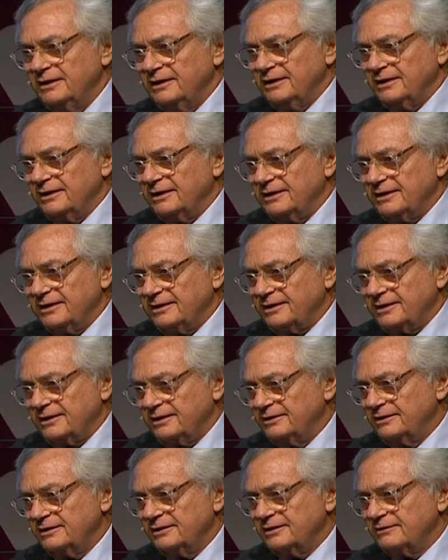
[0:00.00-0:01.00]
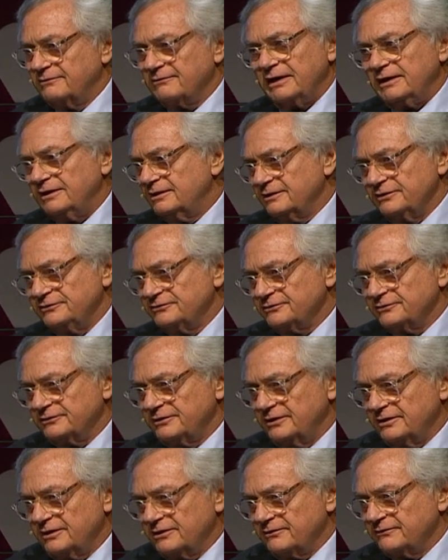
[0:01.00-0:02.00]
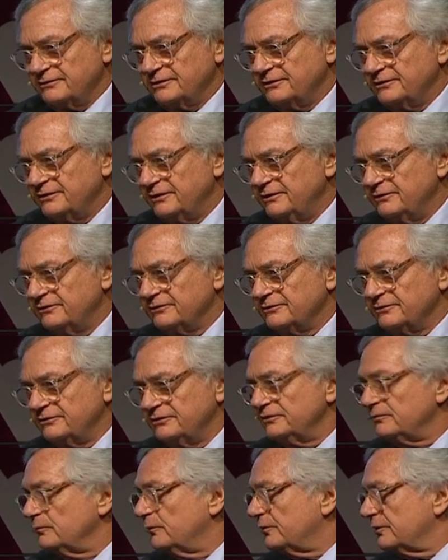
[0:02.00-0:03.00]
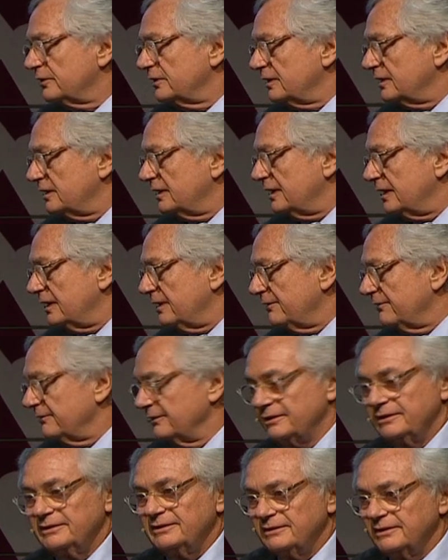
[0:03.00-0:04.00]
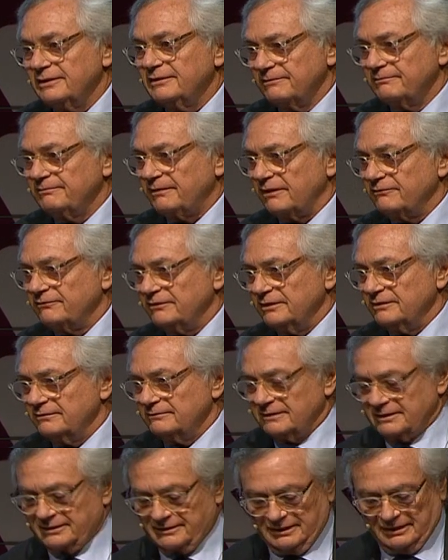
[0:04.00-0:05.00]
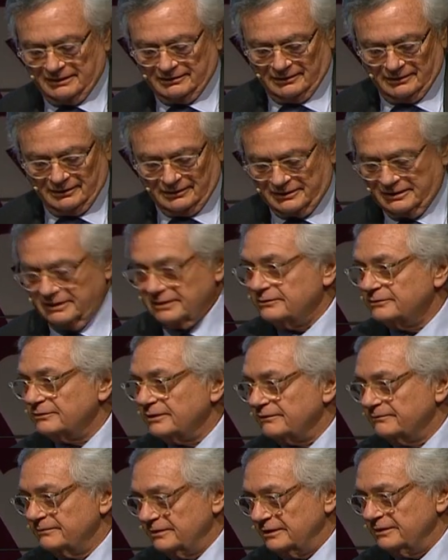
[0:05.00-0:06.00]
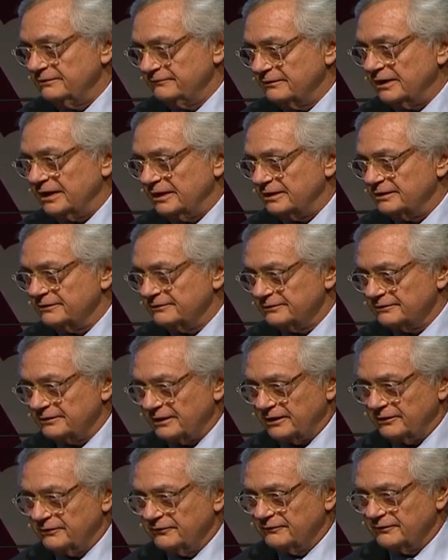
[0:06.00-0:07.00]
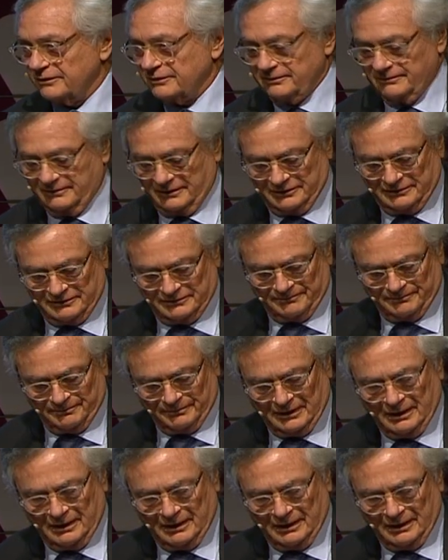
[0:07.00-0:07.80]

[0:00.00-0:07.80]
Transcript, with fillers: Uh, I greatly enjoyed the conversations this morning and now, and uh, I feel very lucky to have been invited, so thank you very much.